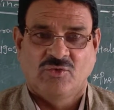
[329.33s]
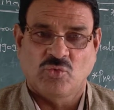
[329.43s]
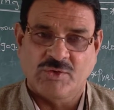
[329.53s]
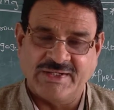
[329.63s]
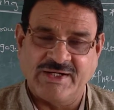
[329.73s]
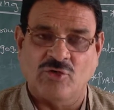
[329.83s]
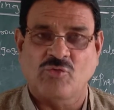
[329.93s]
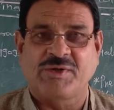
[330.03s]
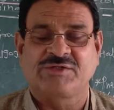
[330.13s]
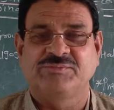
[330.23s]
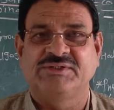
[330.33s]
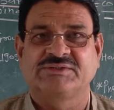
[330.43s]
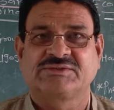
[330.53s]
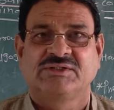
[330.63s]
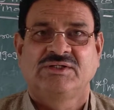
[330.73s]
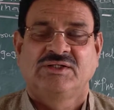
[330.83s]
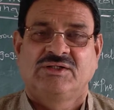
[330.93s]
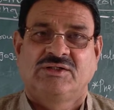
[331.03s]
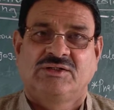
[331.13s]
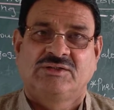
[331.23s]
Rooted hydrophytes means
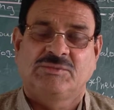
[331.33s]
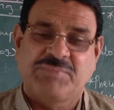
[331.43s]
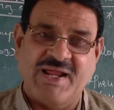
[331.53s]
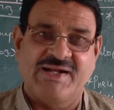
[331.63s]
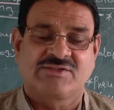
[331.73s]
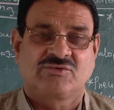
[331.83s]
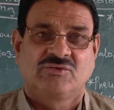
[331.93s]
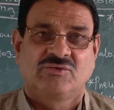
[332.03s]
the plants